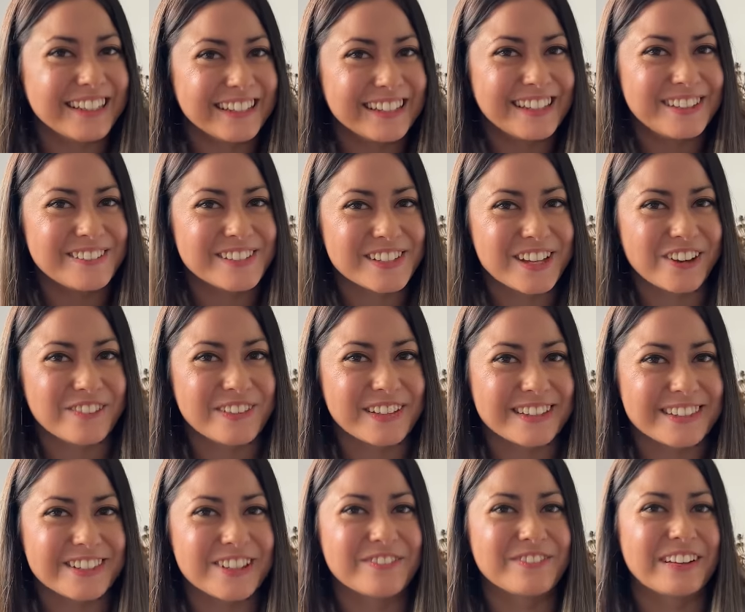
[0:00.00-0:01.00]
leaves comments
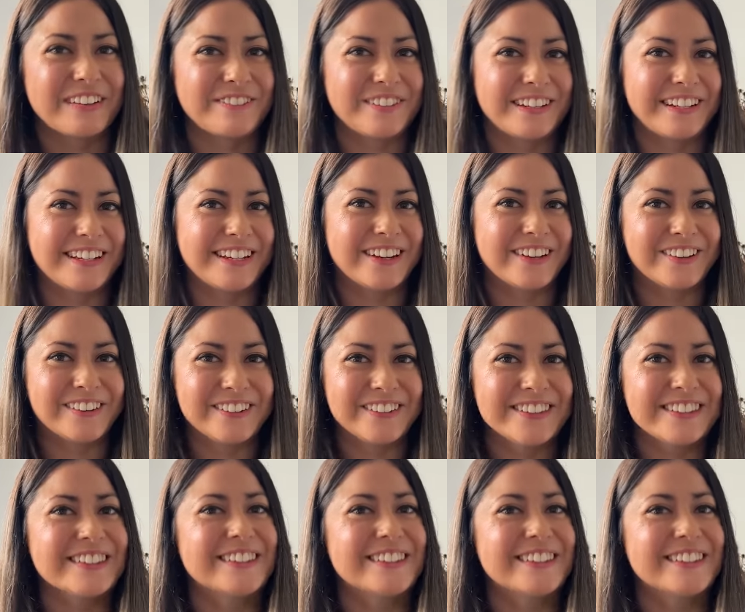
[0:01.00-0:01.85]
on my videos.